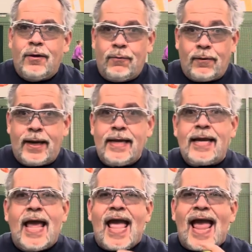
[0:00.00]
Right?
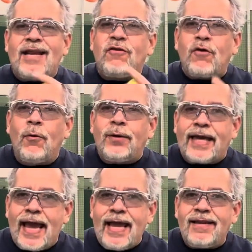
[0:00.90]
And it's
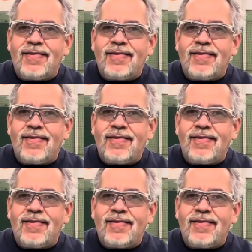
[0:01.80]
okay to